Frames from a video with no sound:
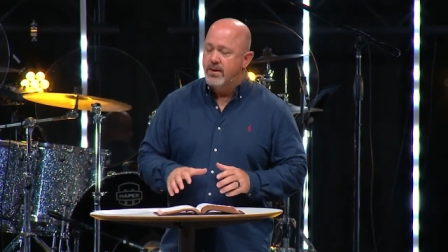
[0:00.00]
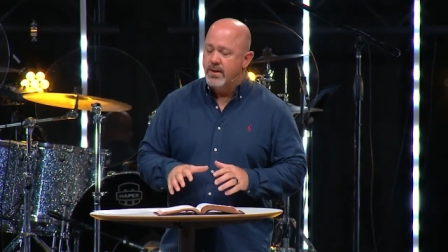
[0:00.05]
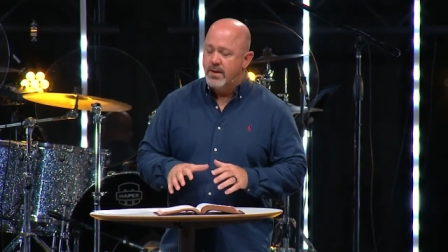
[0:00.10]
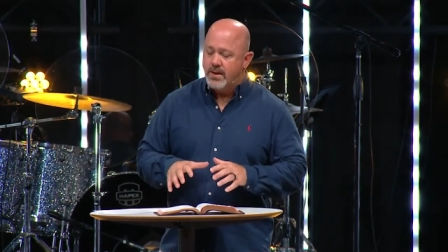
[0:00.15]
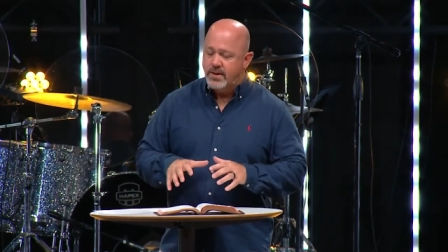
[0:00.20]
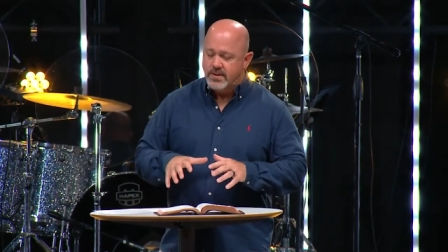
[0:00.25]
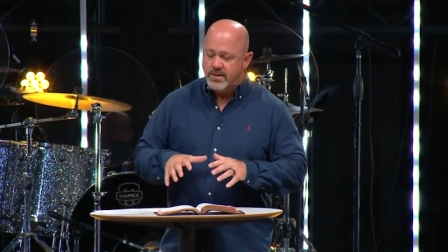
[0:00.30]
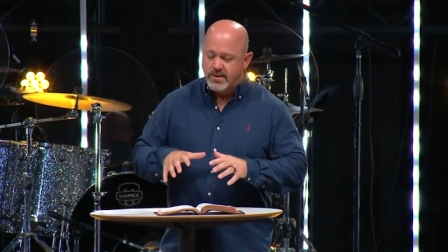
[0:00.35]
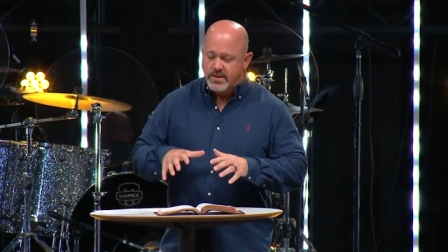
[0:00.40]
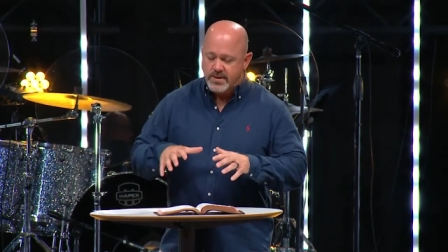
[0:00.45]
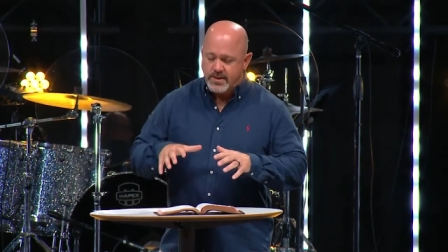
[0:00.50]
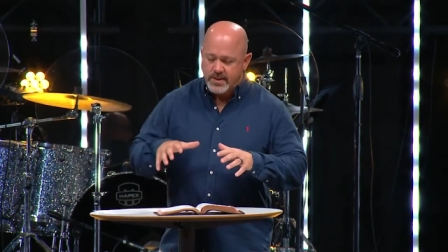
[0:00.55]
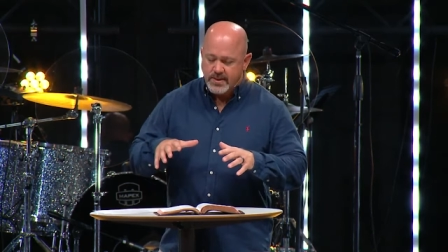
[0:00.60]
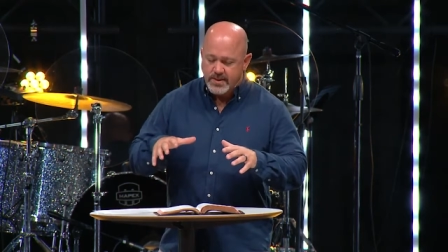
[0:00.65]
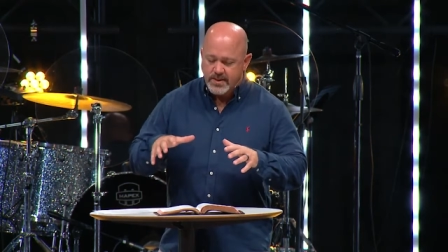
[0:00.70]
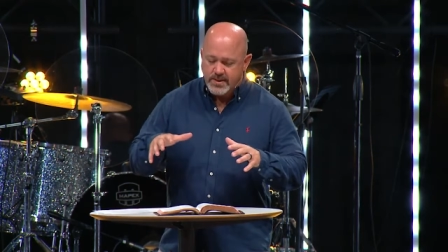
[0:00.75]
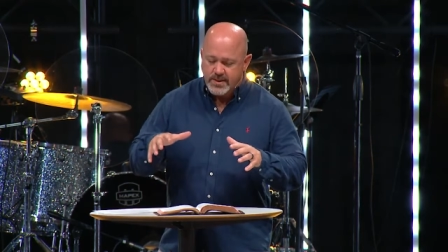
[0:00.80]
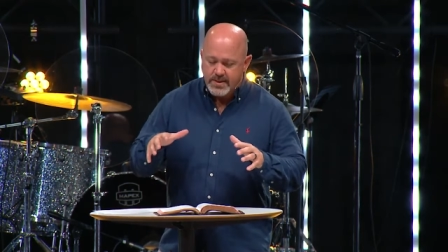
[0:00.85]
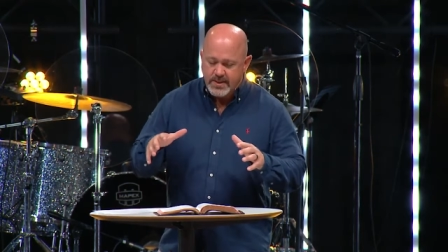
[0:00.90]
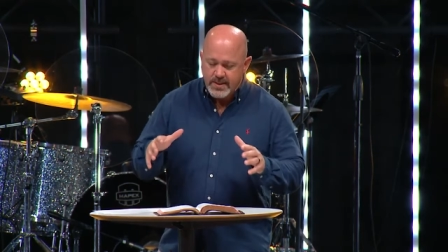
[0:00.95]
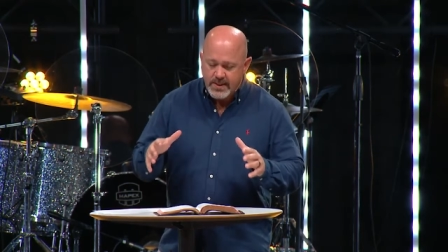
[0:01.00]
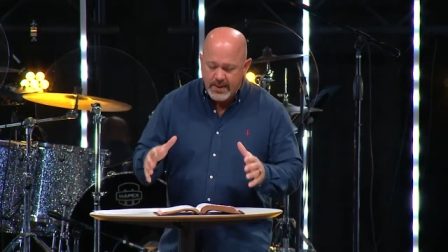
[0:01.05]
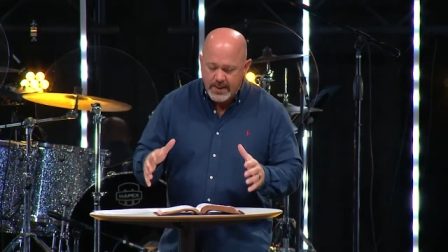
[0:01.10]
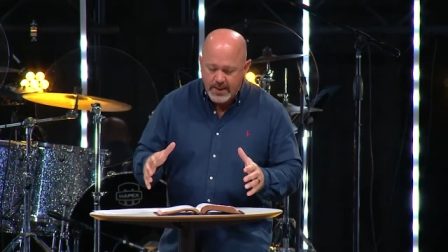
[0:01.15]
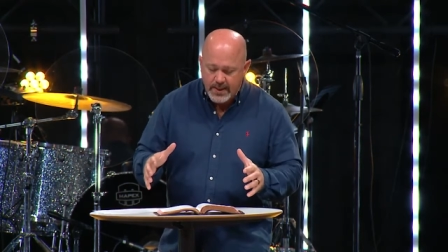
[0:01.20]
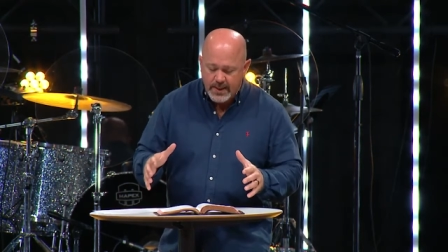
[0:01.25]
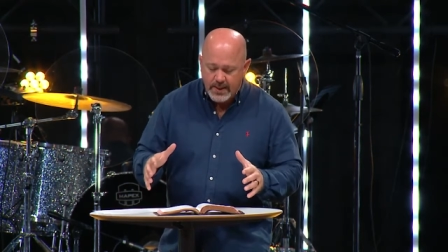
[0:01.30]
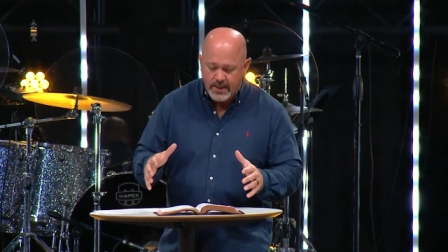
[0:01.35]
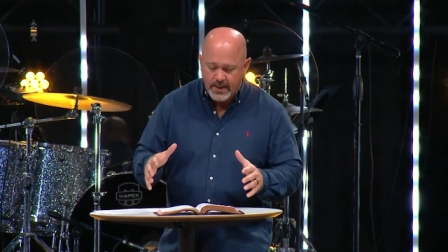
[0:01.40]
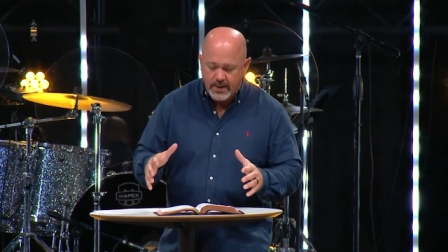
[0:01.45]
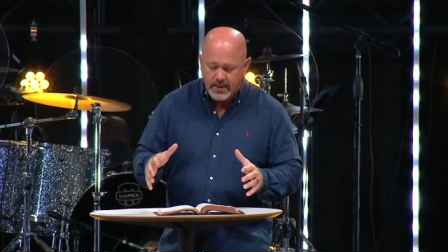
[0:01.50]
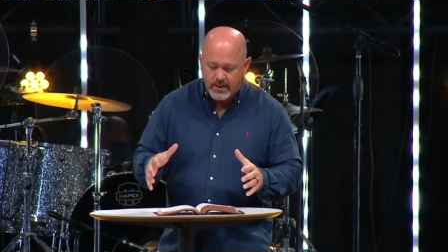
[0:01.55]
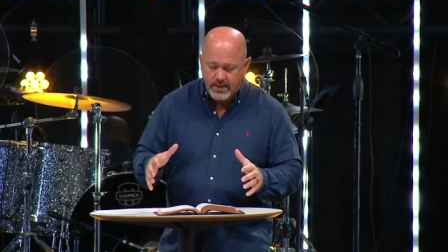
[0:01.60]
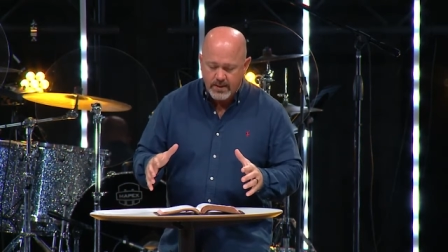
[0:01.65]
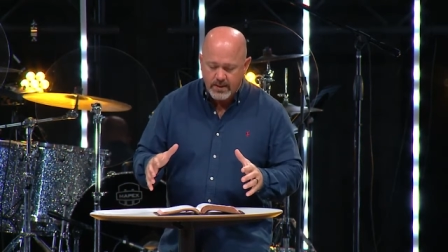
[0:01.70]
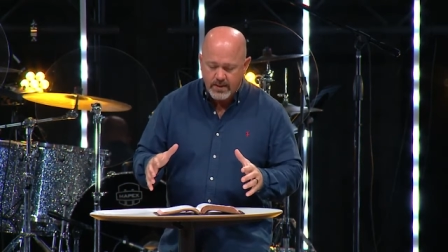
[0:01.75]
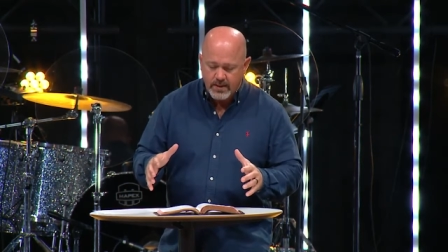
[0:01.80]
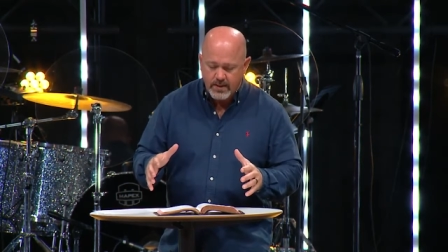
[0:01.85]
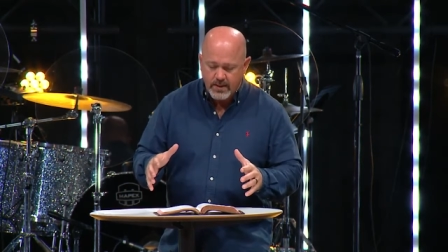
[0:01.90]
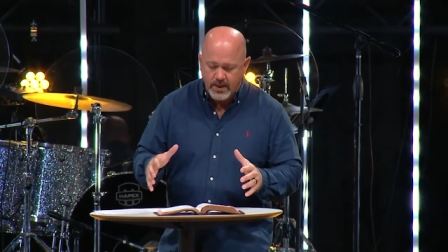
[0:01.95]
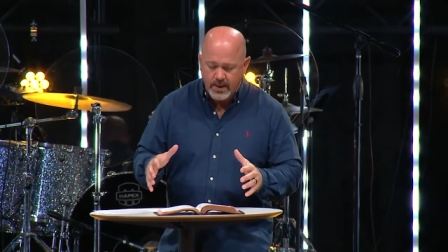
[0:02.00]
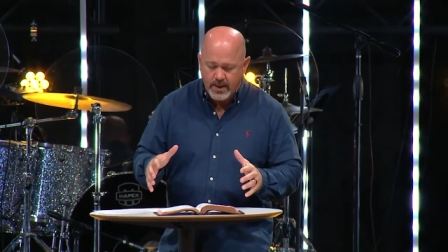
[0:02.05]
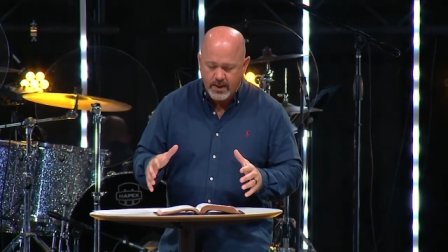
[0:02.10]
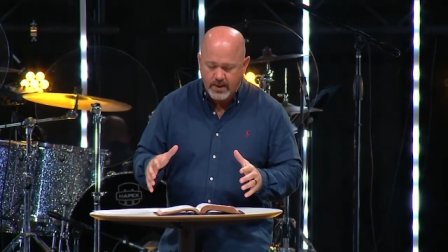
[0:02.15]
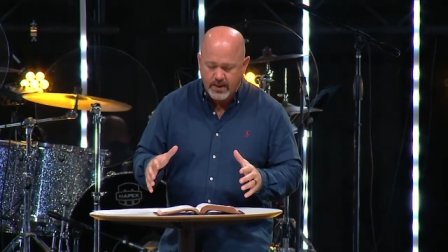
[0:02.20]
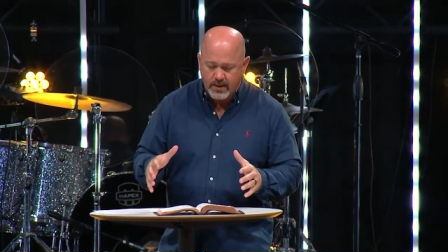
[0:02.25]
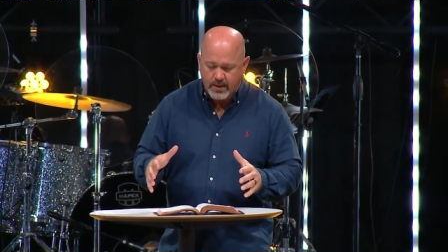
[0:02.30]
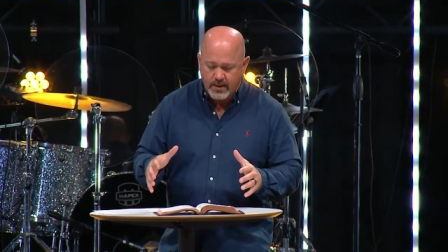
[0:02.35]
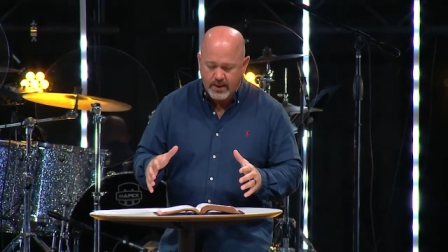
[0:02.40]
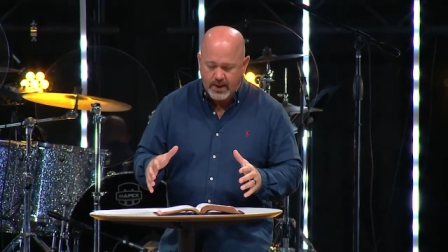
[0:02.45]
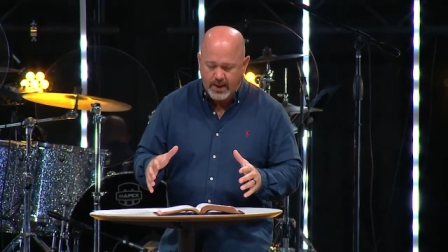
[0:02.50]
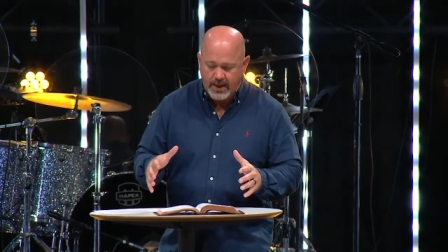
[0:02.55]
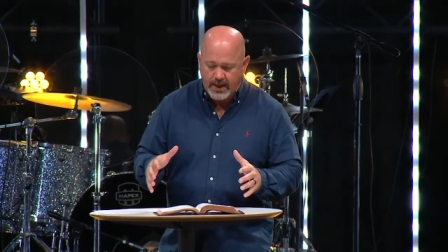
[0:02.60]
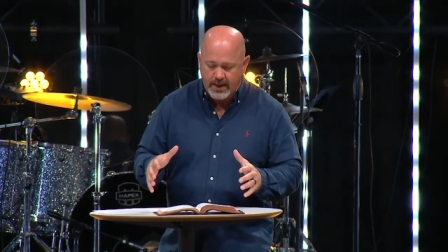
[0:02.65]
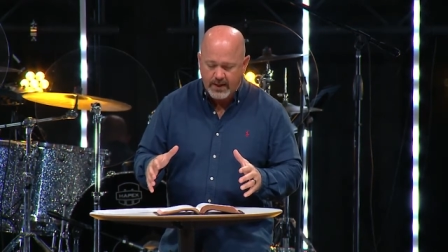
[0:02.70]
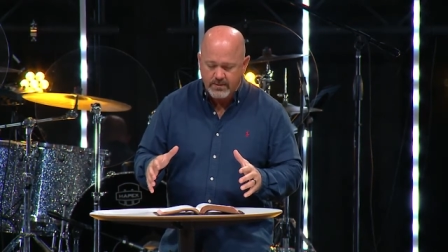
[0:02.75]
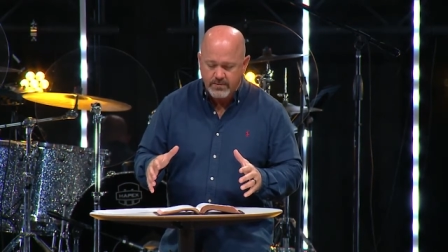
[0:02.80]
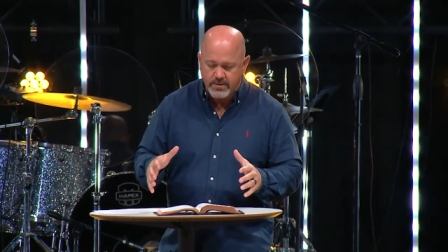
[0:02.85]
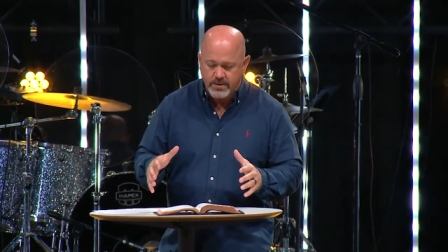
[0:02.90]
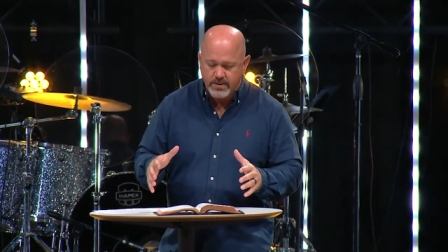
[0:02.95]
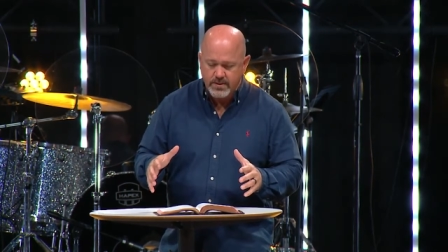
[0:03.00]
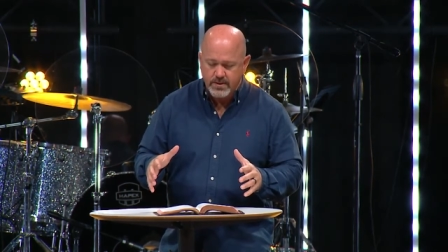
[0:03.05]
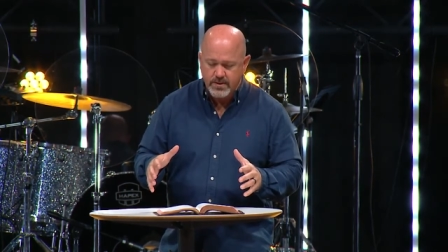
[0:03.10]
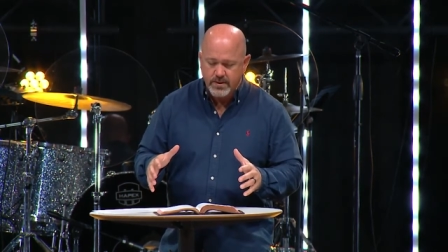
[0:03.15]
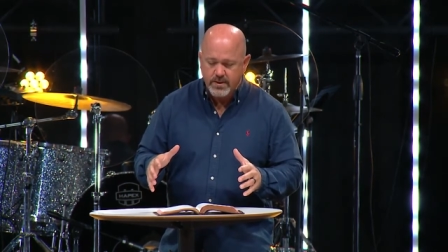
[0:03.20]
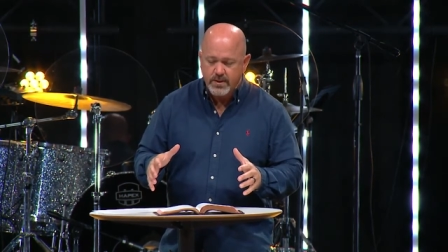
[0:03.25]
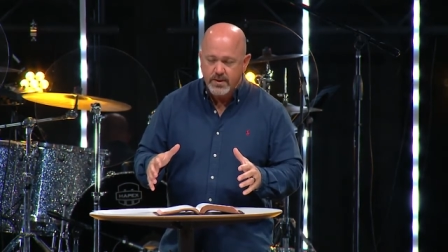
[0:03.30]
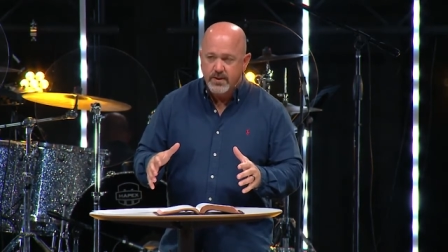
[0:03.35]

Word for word: is this need in our lives